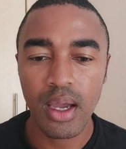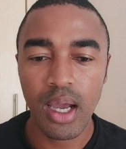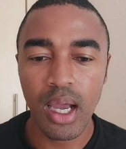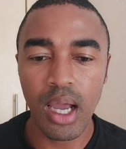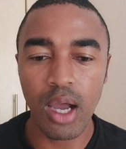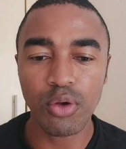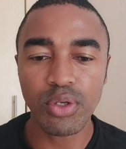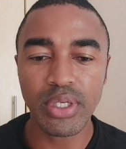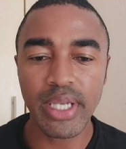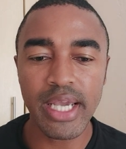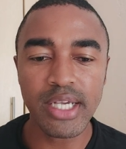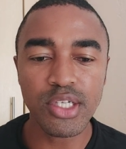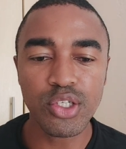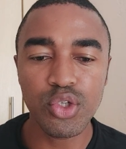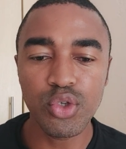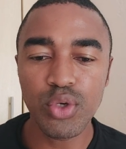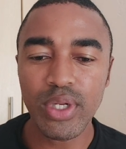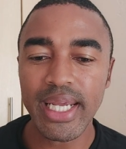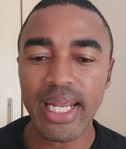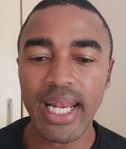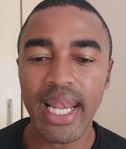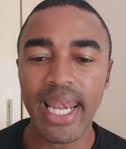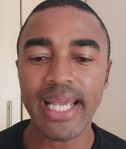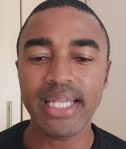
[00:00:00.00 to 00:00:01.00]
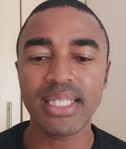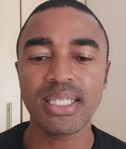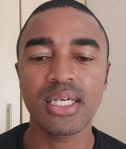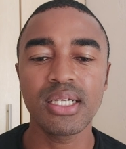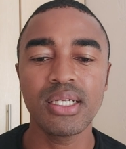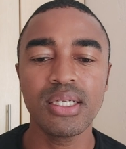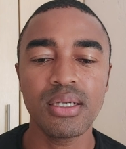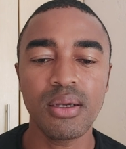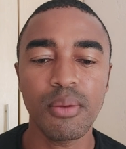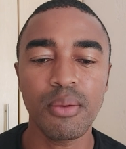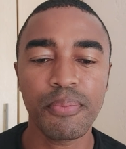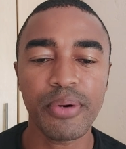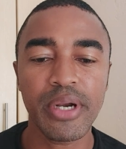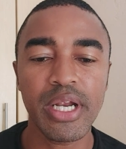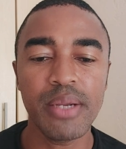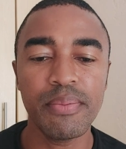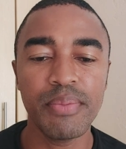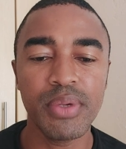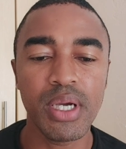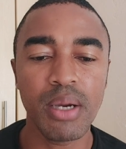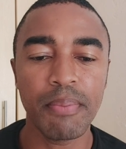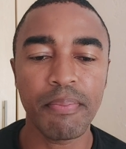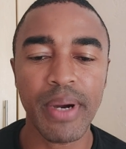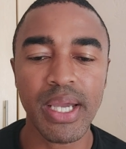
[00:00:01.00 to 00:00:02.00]
Gauteng's newly elected
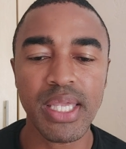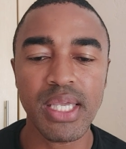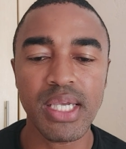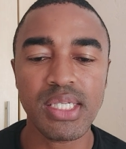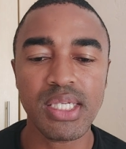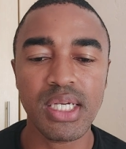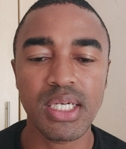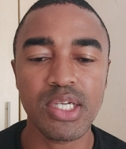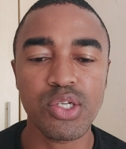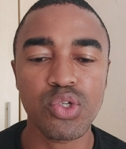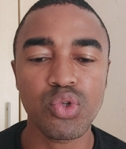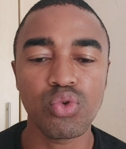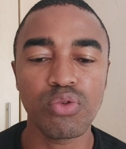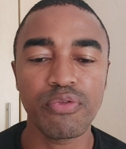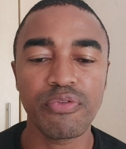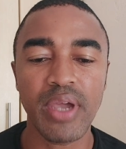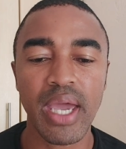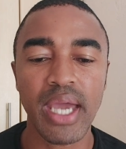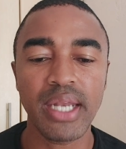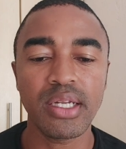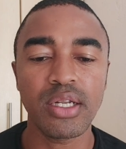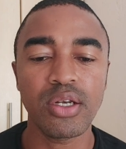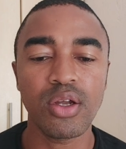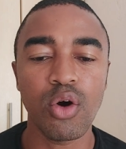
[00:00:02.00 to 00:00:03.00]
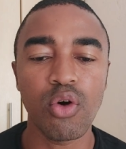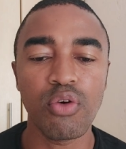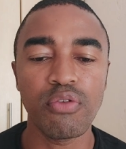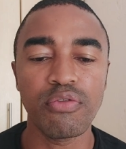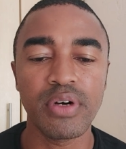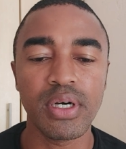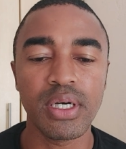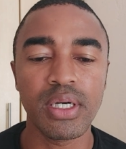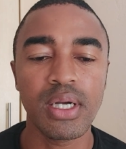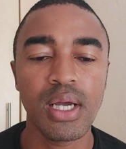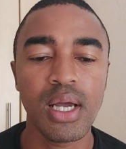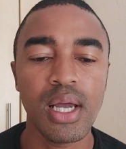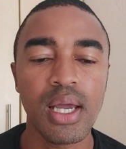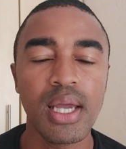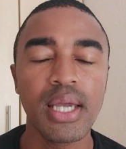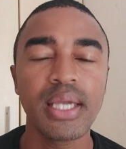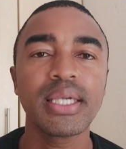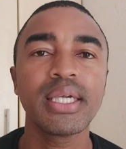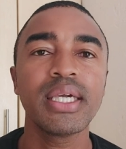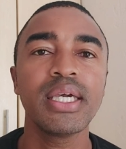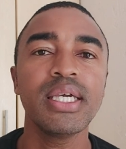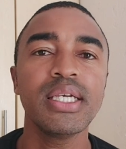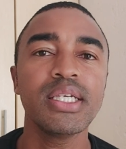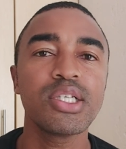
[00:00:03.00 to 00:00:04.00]
premier, Panyaza Lesufi, handed over
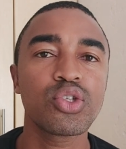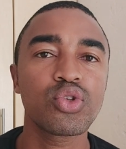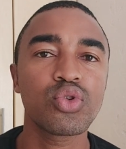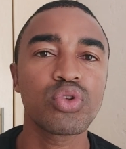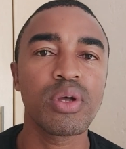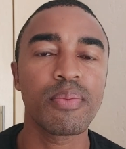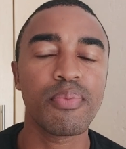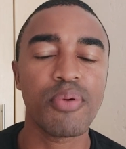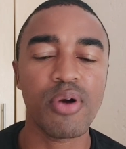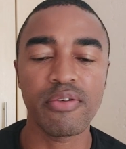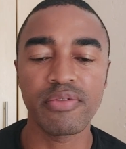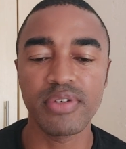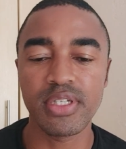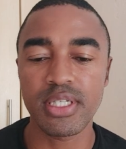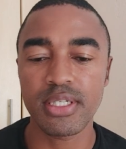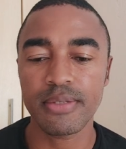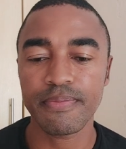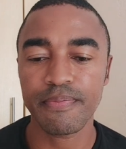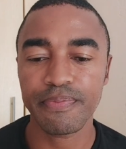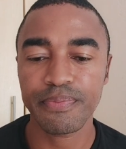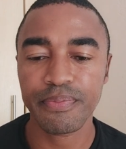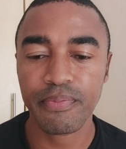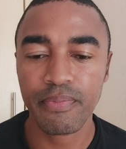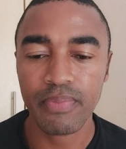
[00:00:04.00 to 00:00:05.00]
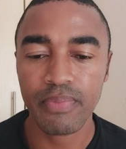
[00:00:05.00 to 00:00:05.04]
keys to the province.